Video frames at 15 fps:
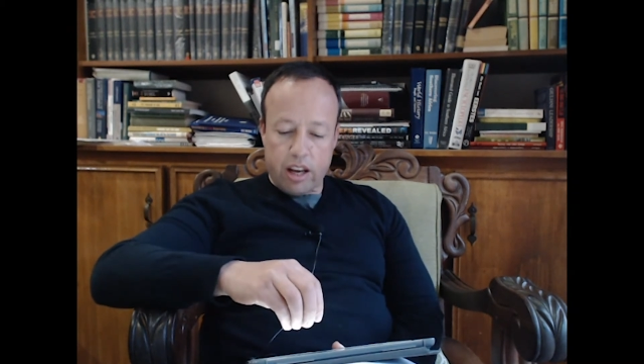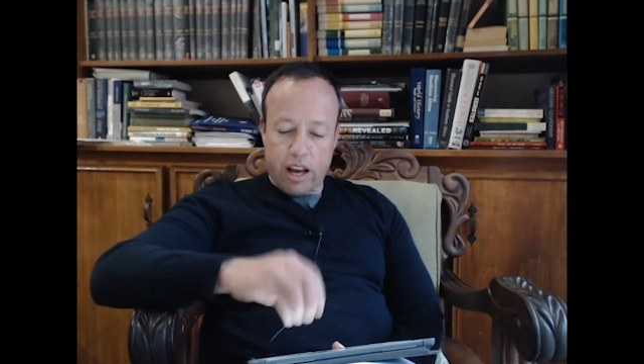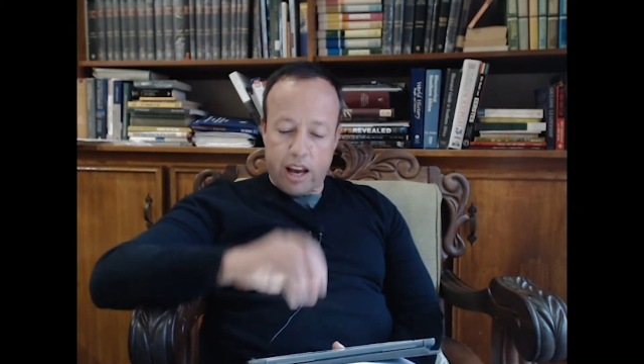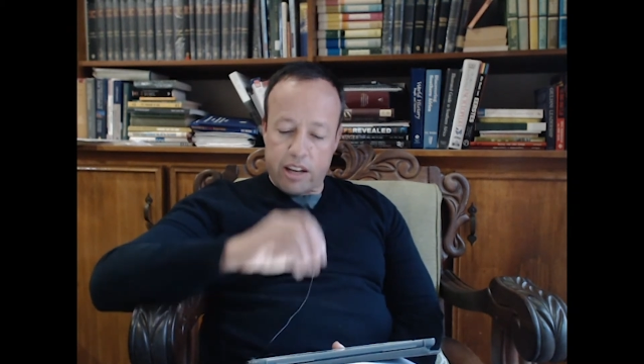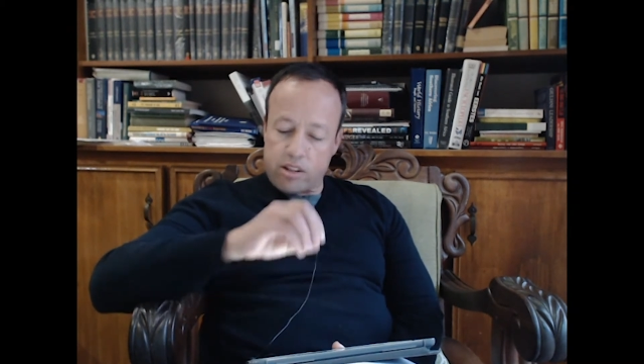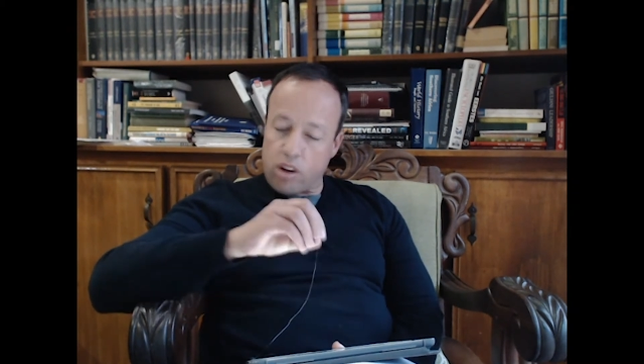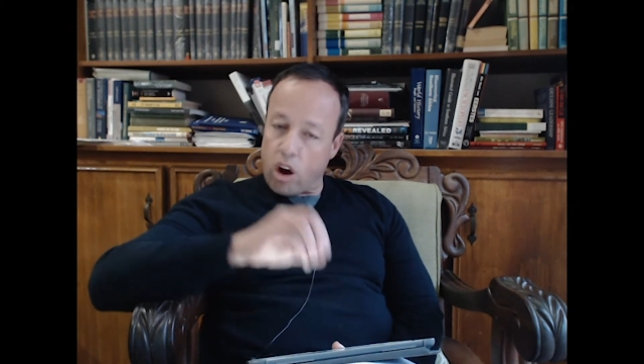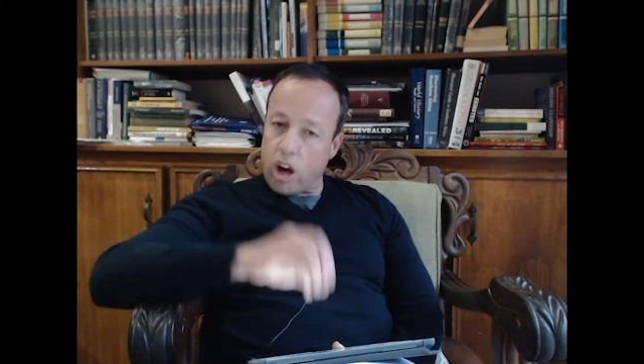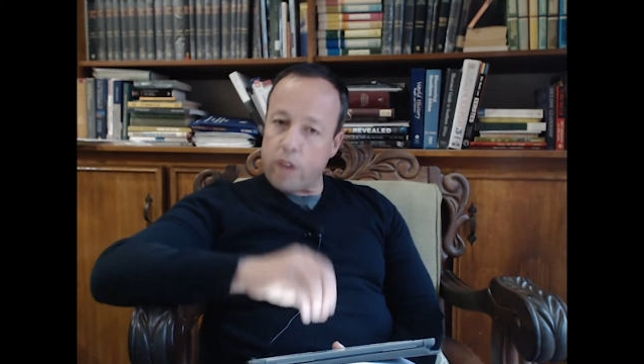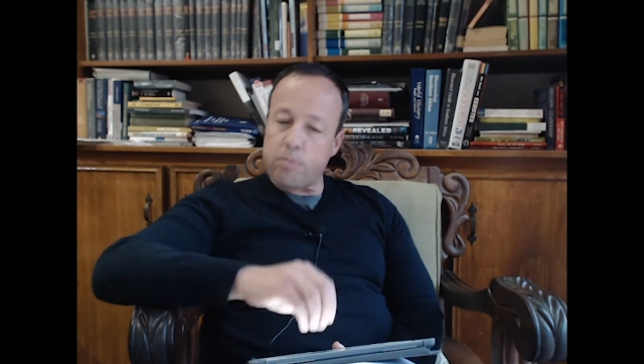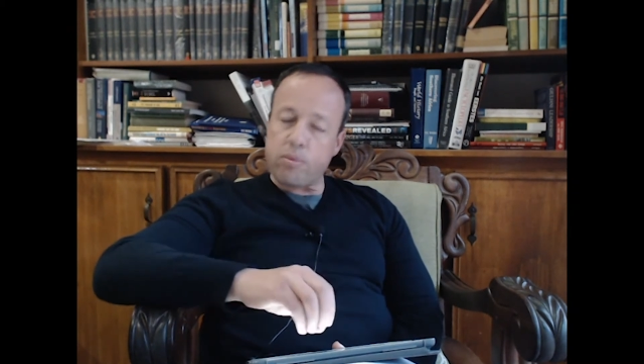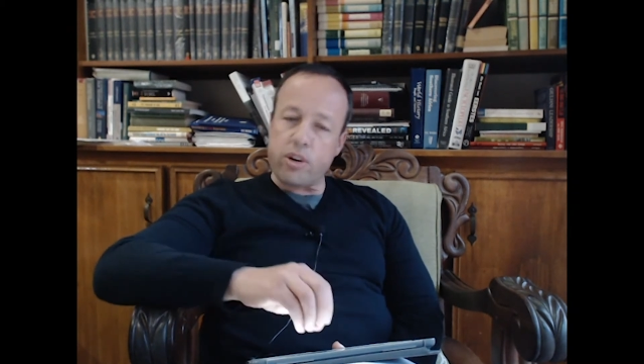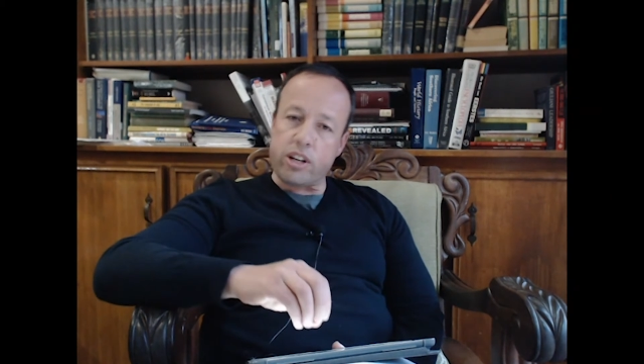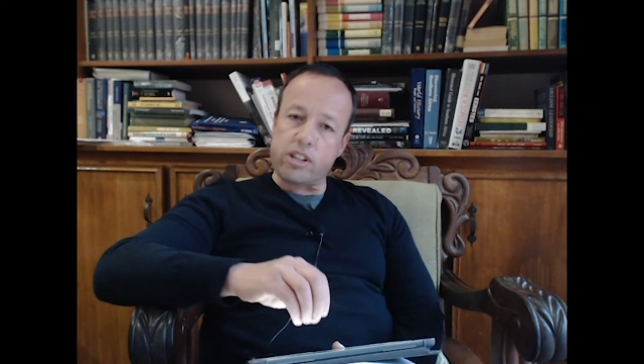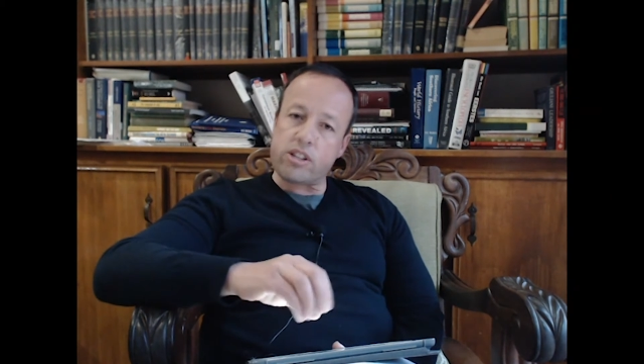as high
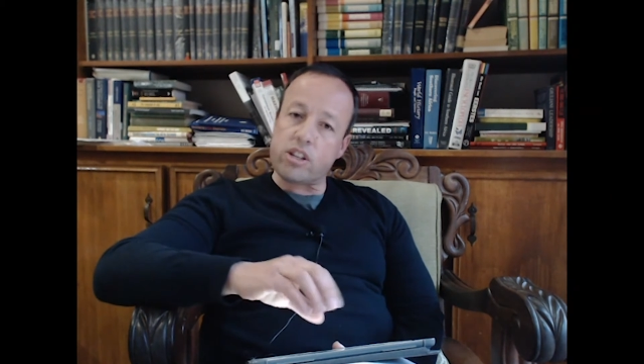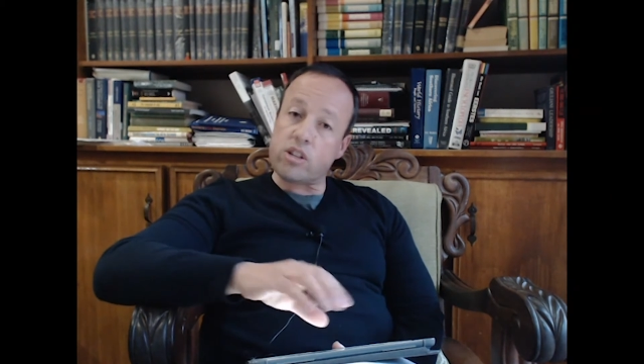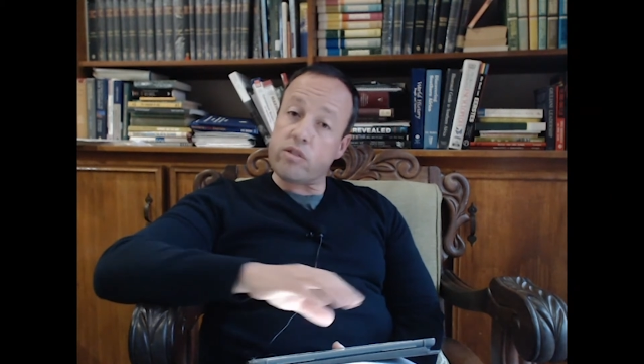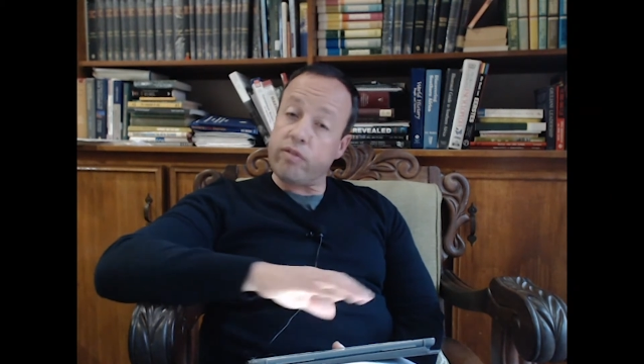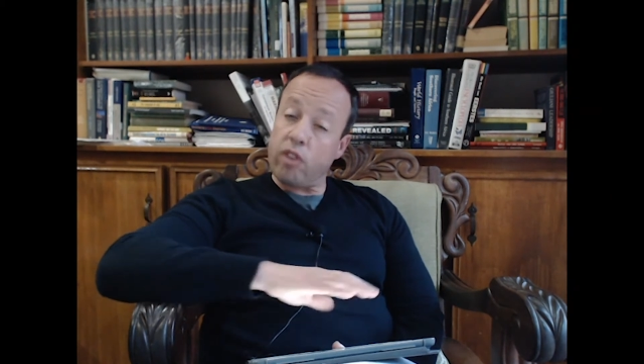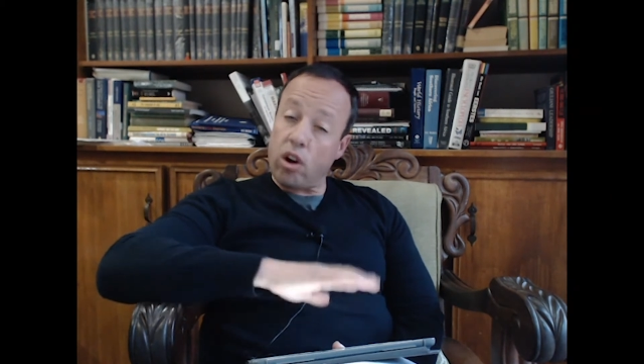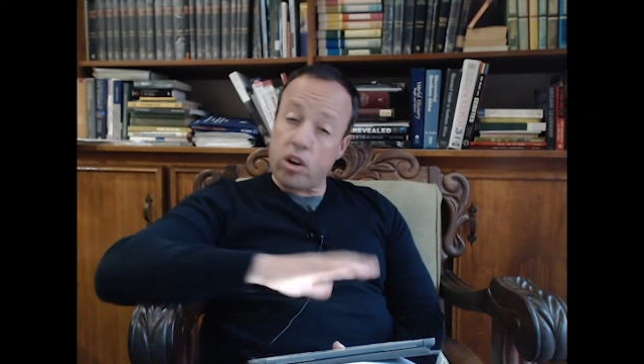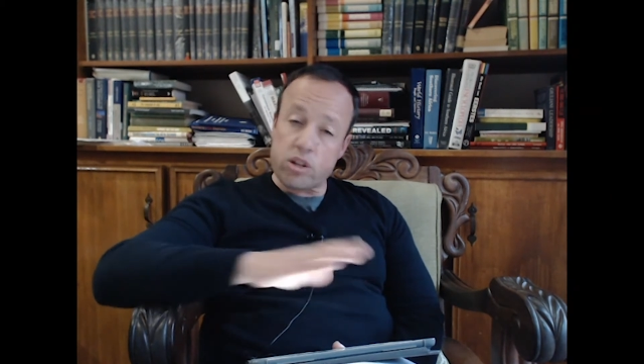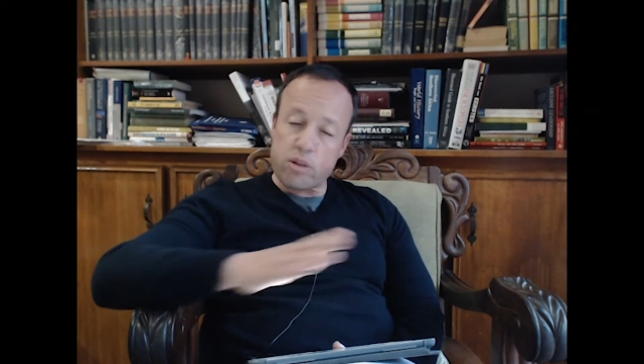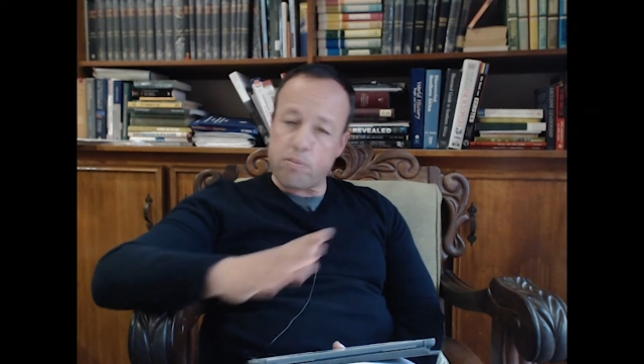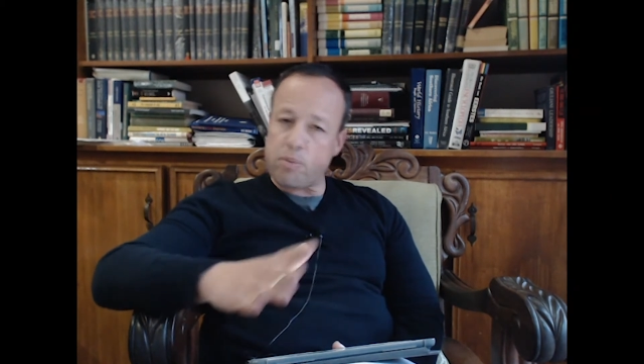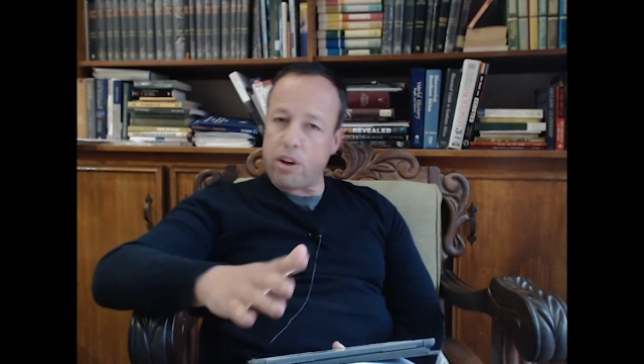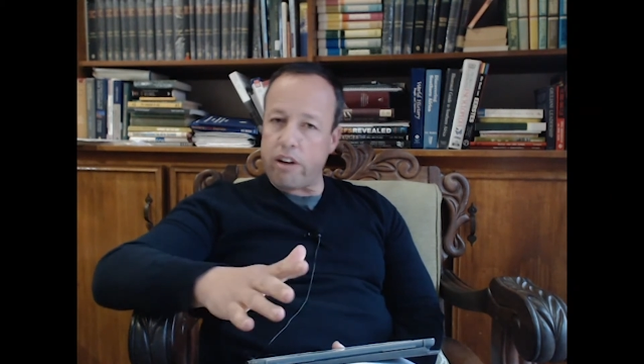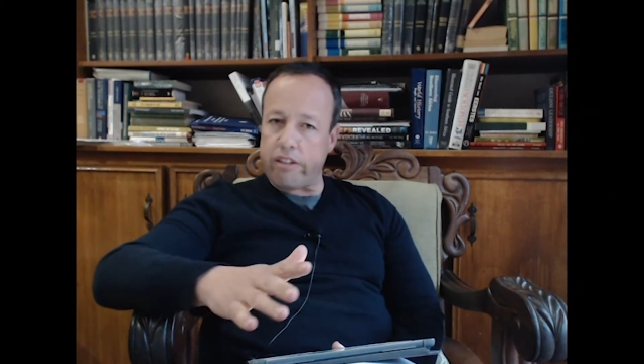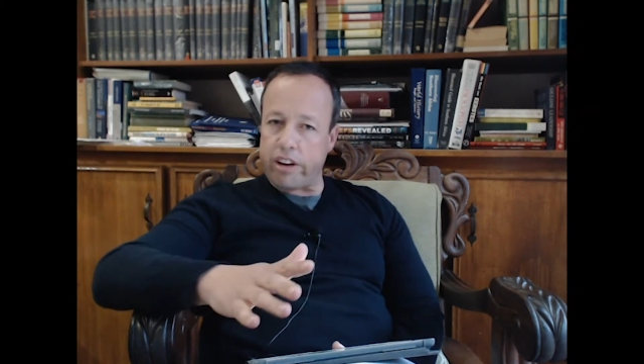priest, is far
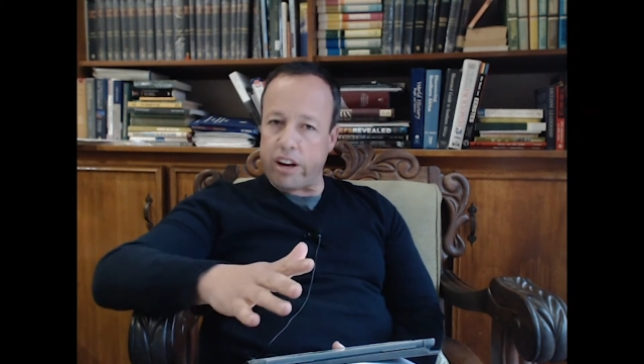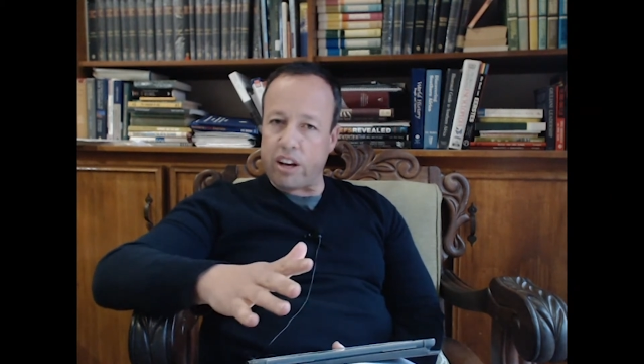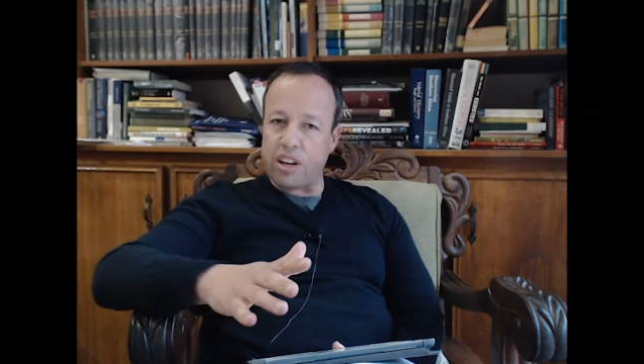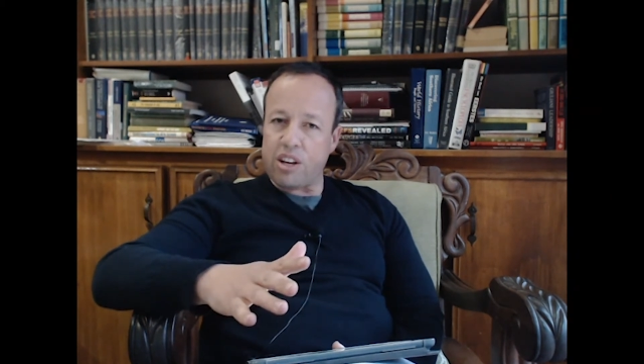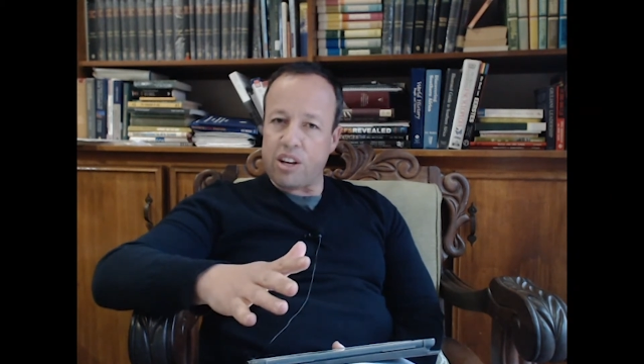superior